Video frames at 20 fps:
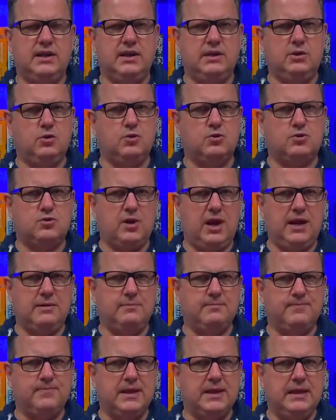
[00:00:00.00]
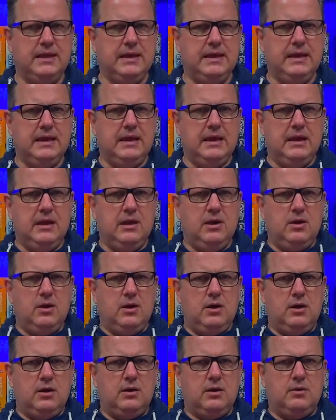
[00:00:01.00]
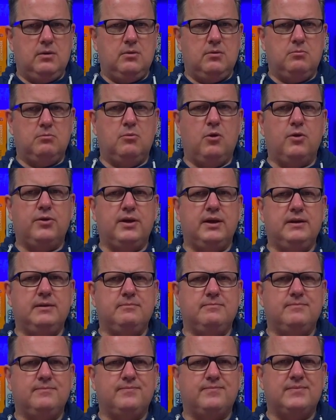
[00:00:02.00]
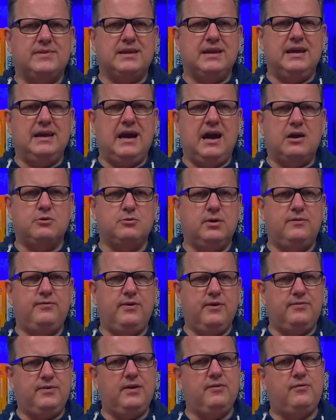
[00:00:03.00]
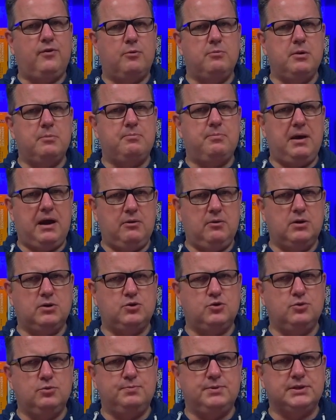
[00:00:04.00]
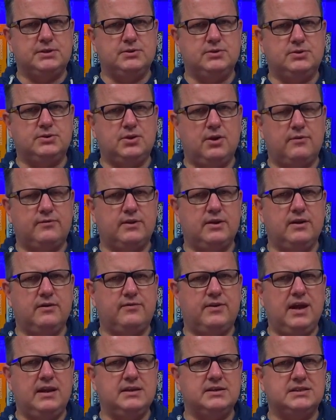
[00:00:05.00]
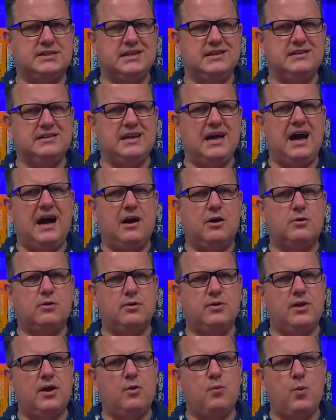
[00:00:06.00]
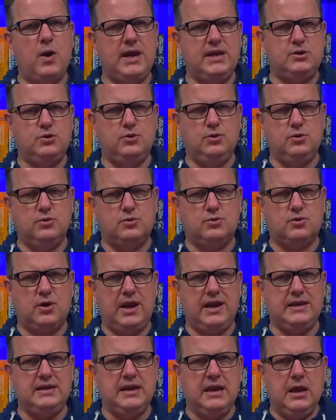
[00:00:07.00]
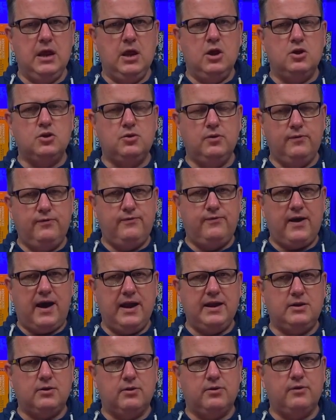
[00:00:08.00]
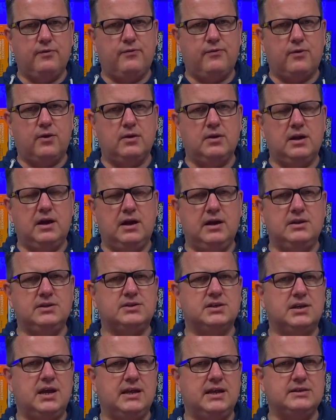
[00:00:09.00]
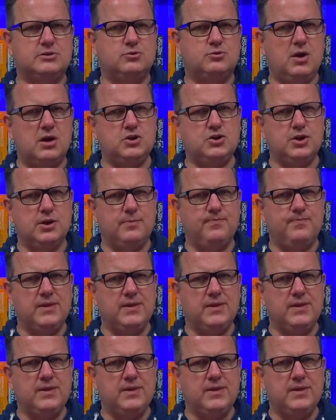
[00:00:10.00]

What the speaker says: in Ukraine. More than 150 former paratroopers who served in Afghanistan are on their way to Ukraine to fight on the front lines against Russia.